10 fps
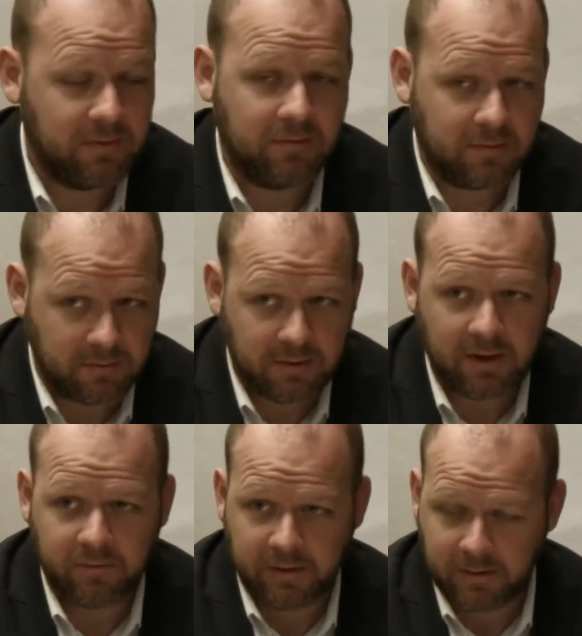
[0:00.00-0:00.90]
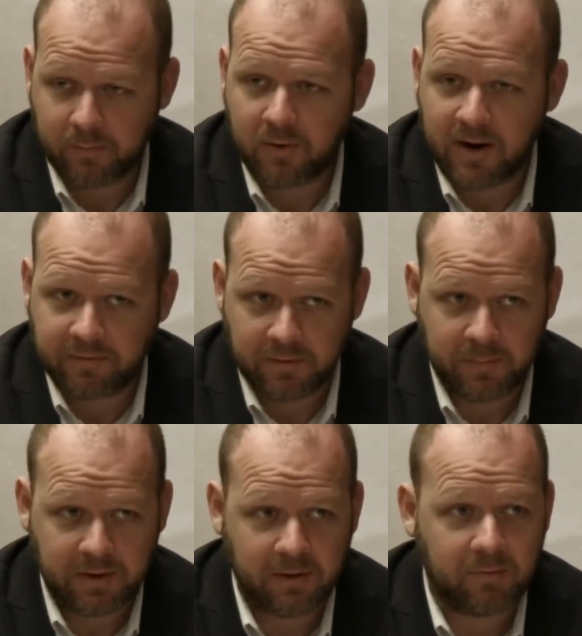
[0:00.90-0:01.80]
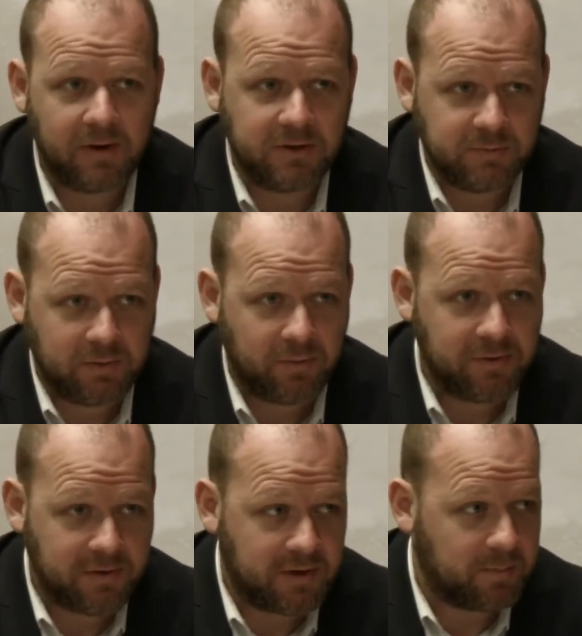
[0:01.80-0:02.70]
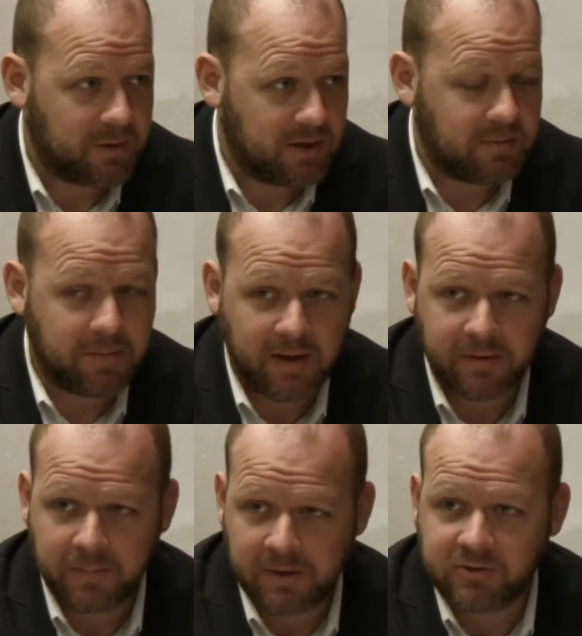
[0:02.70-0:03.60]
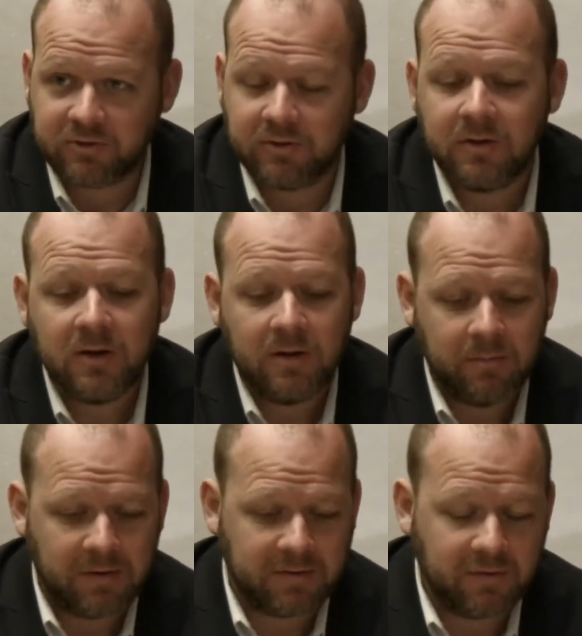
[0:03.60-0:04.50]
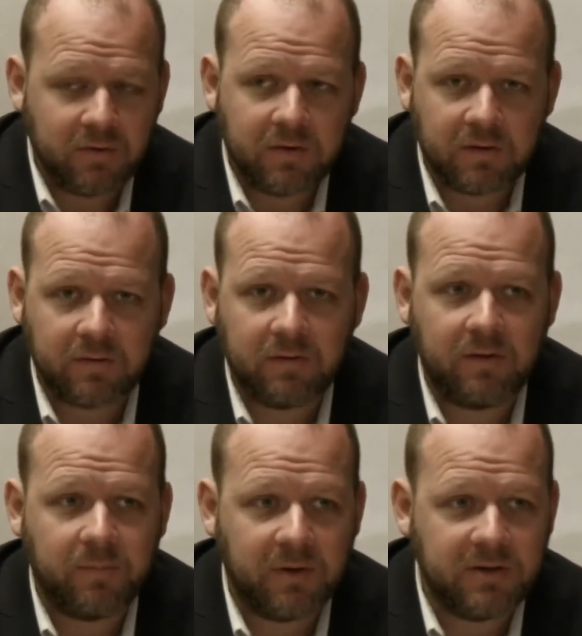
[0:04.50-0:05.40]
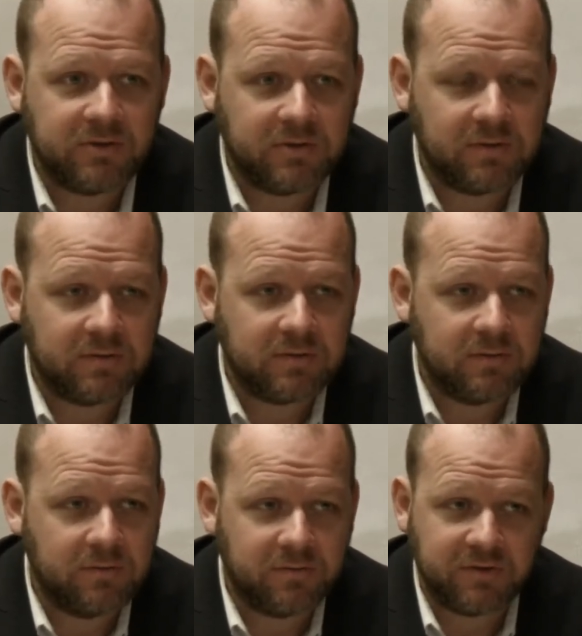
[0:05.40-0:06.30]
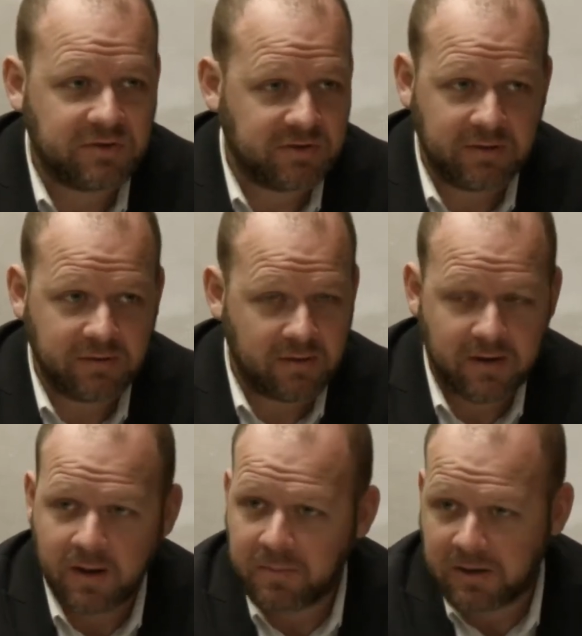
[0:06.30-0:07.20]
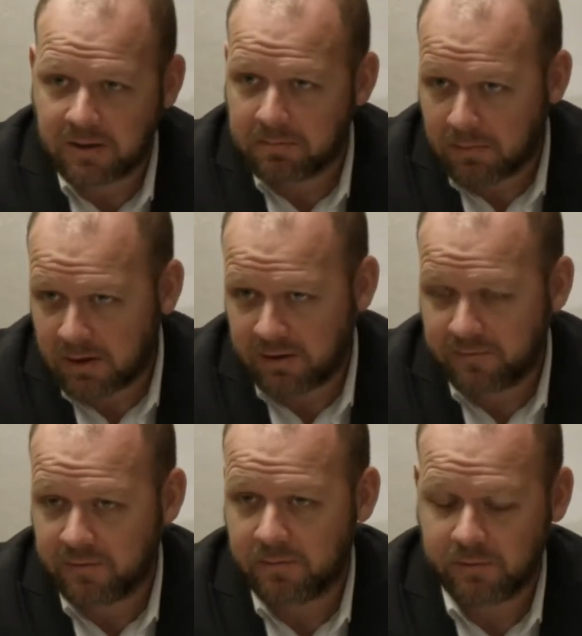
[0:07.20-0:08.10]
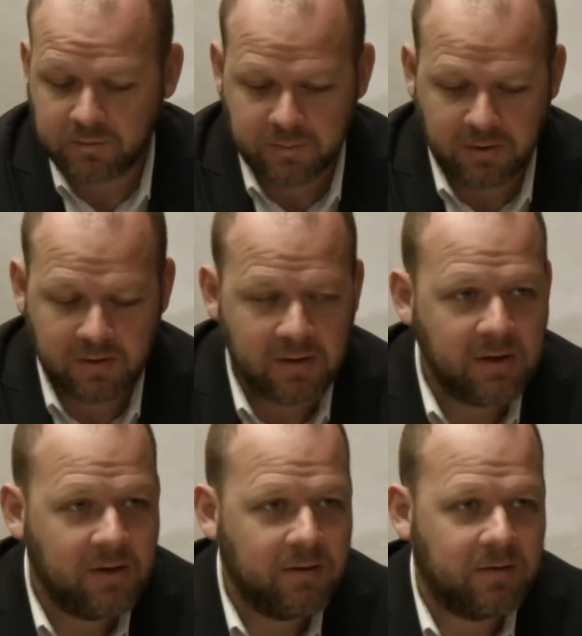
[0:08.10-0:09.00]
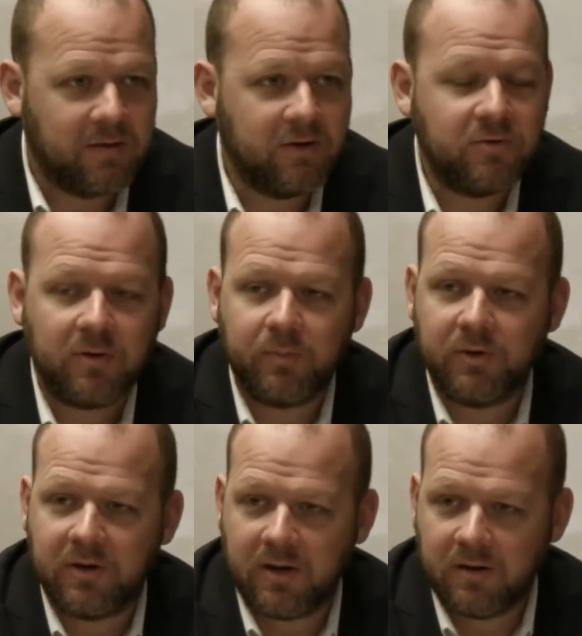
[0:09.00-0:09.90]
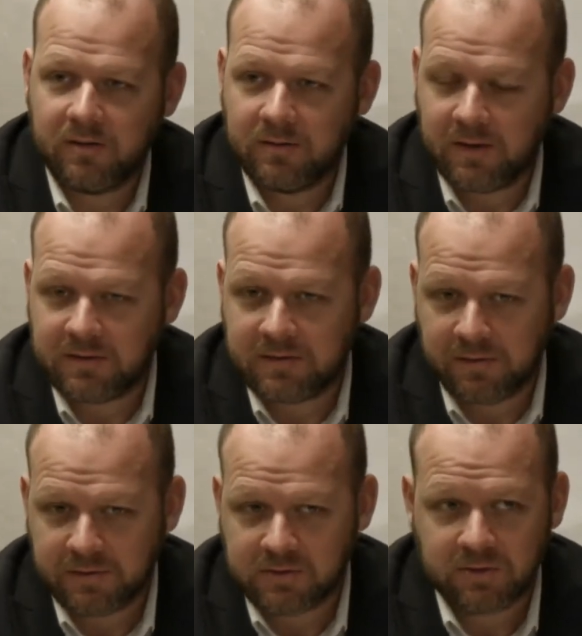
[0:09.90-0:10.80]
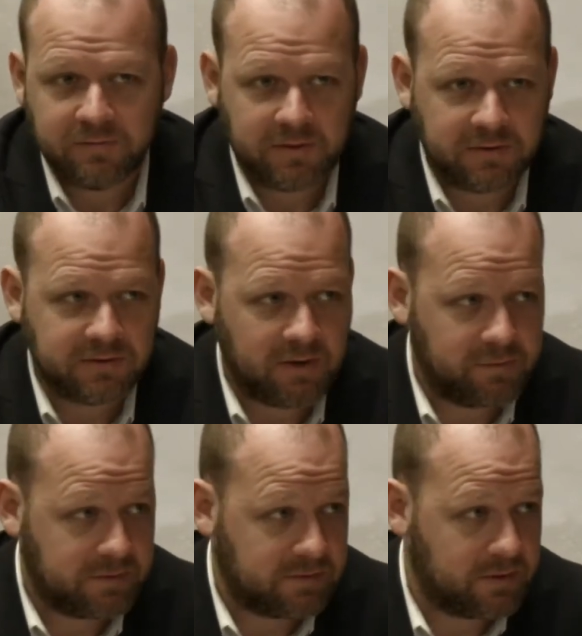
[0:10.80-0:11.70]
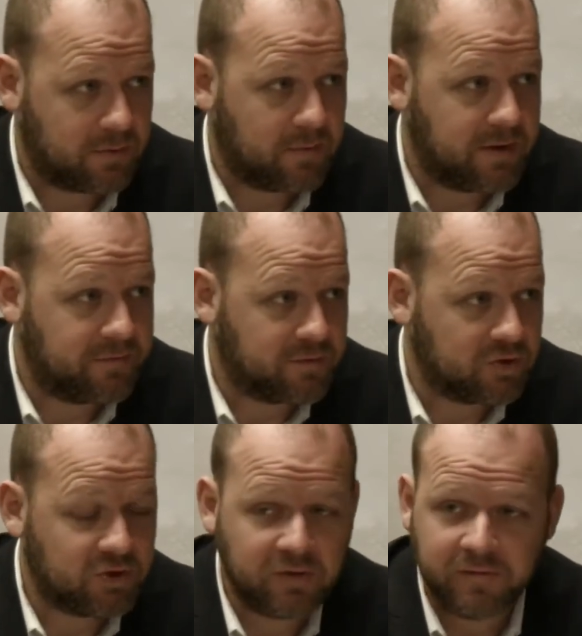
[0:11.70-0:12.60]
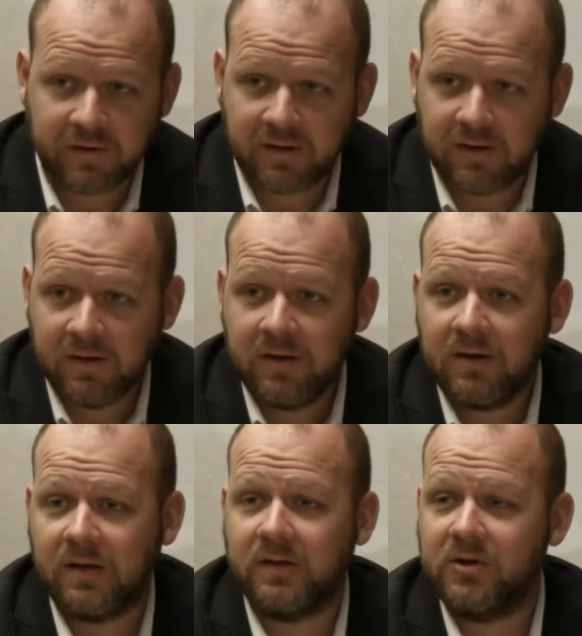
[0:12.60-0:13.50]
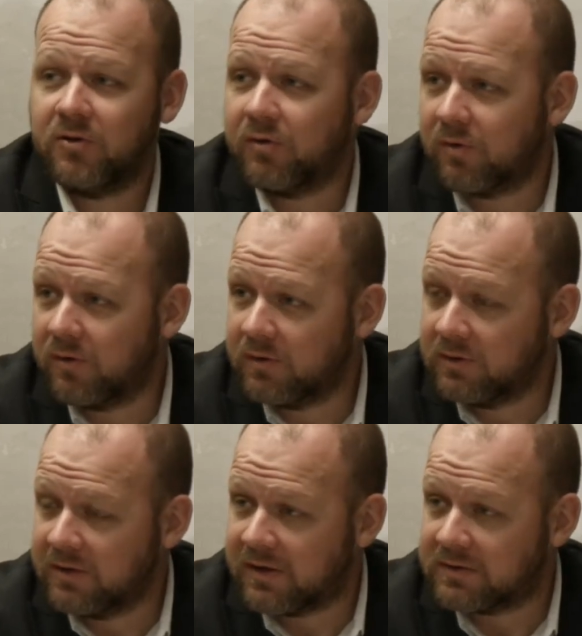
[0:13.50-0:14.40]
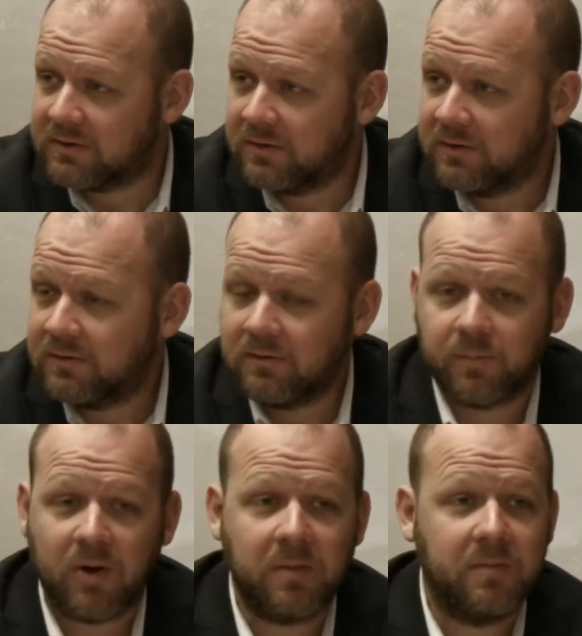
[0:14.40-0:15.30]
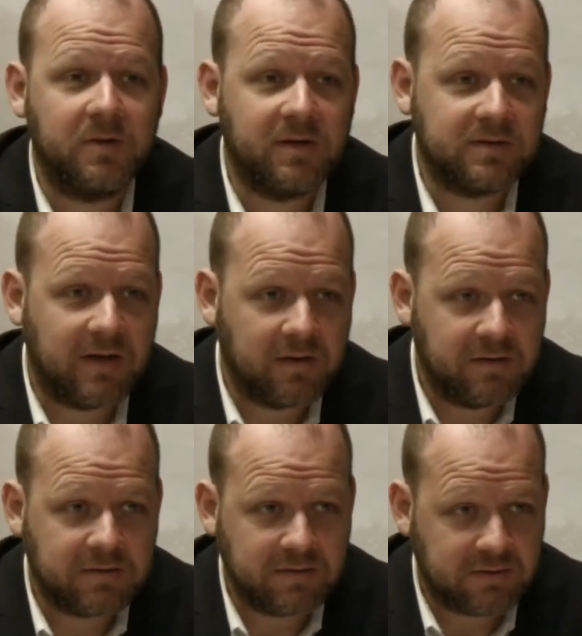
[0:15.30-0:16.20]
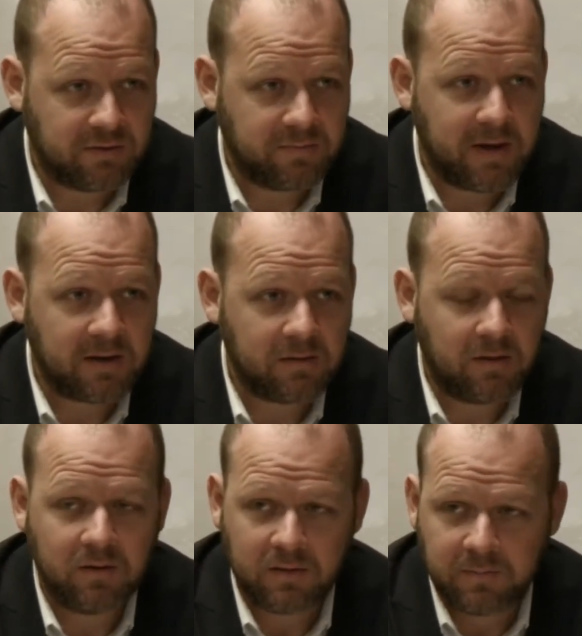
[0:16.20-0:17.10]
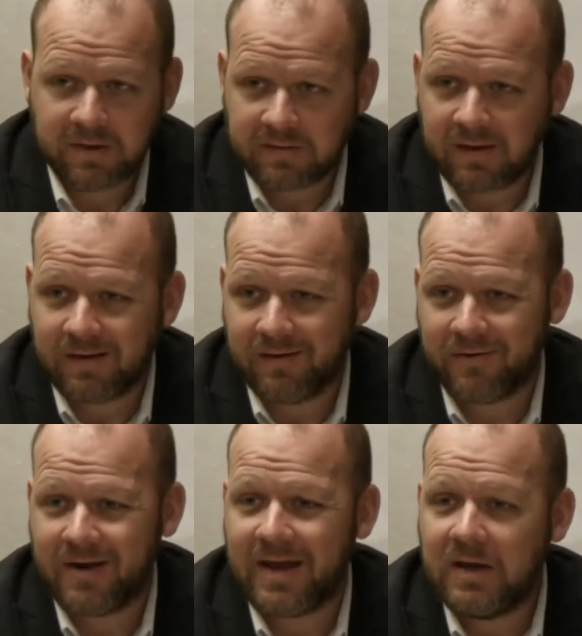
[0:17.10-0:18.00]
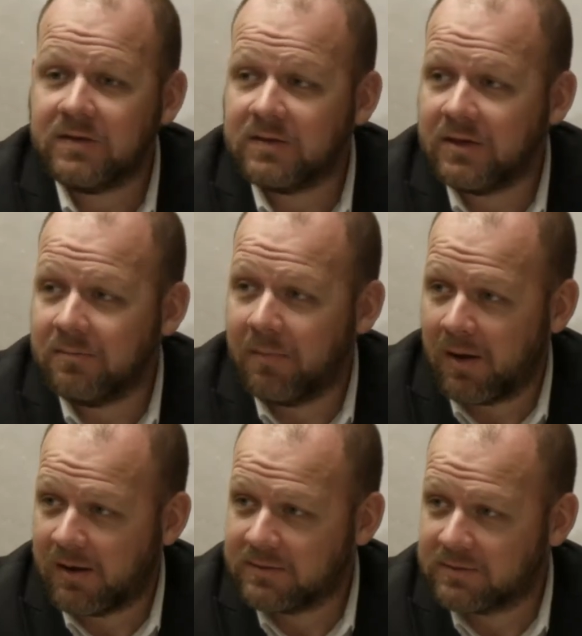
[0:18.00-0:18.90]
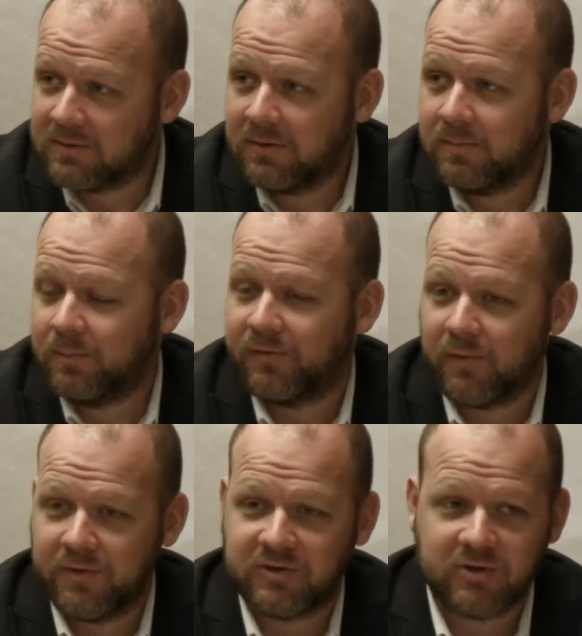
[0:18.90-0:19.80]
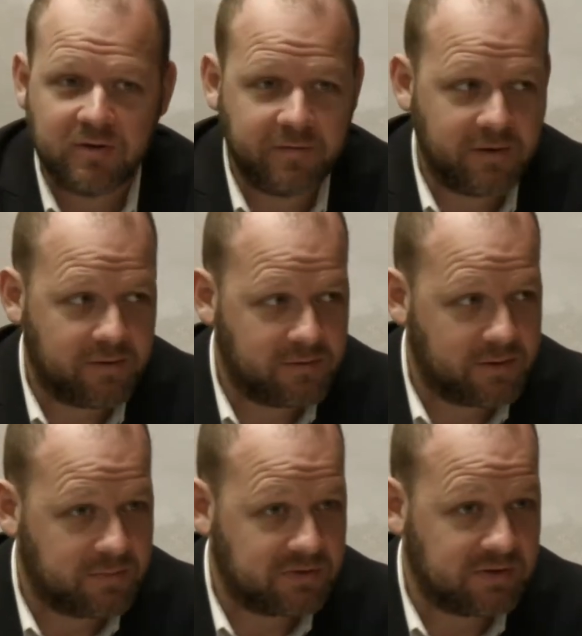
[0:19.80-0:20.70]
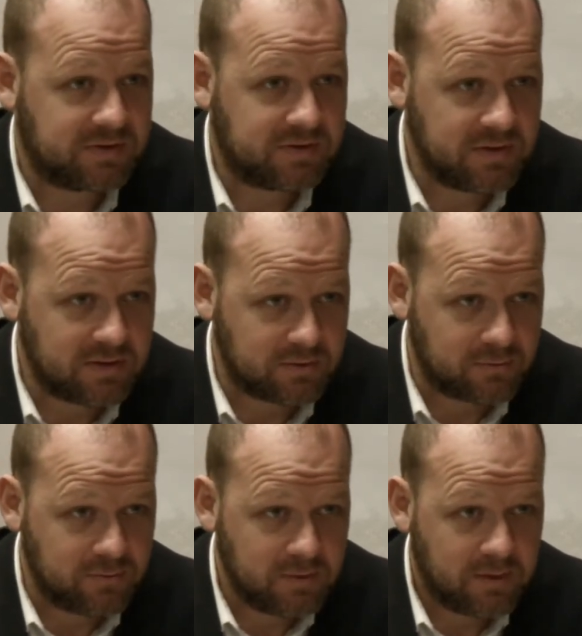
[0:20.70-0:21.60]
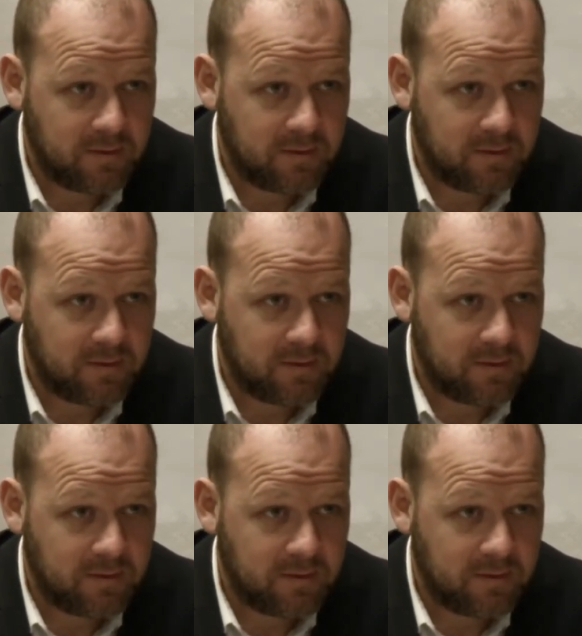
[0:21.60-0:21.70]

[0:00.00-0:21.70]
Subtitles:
You could have like a private pay arrangement where you're getting paid by the patient, but until you get to 10 patients, you're just sitting there not making money for the most part. Then you can put in and tell the surveyor's office that you're ready for survey, and then you go on the list. The problem is that list is so backlogged, it may take another 18 months before the surveyor comes to see you.